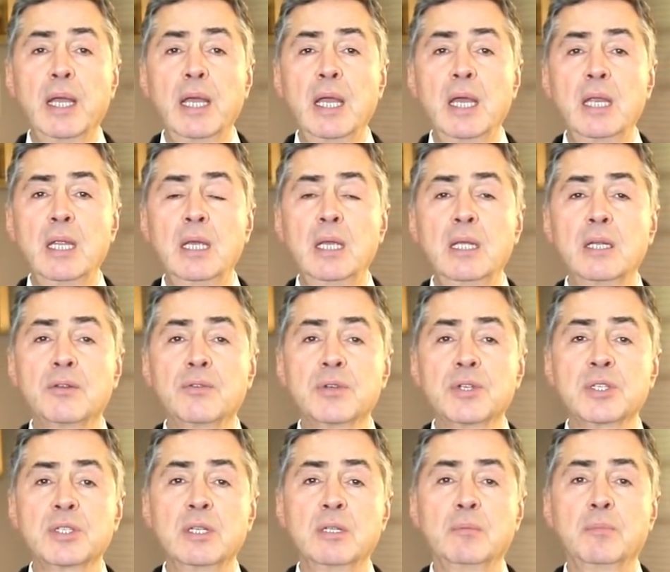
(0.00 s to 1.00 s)
any
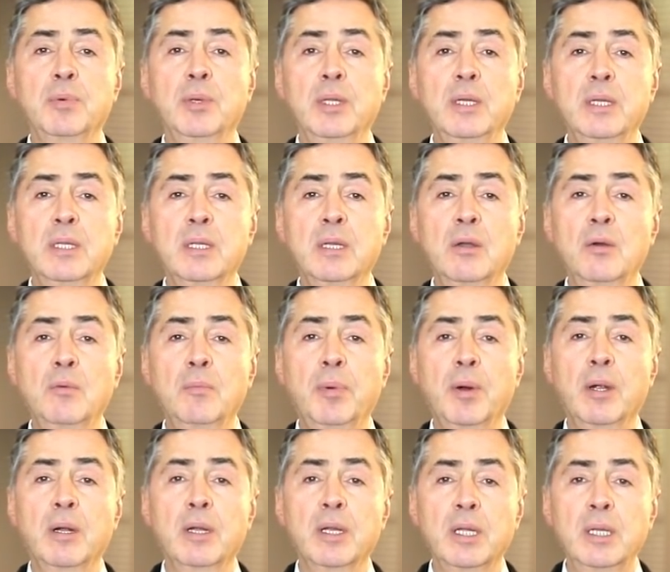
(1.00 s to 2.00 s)
interested political
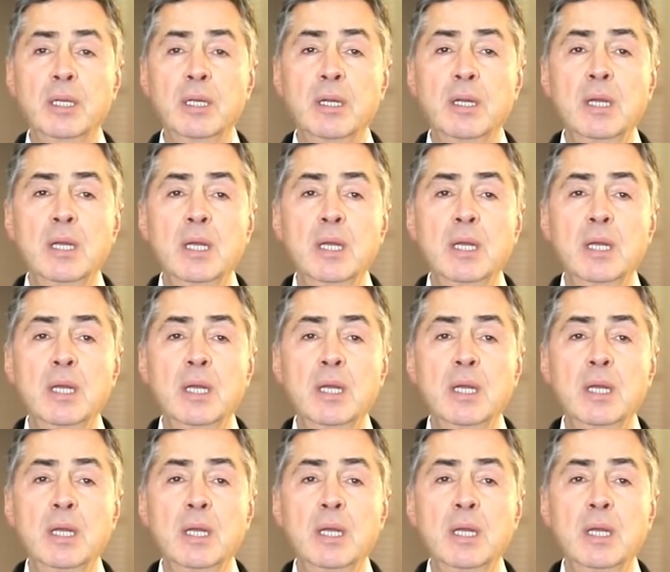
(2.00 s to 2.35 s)
party,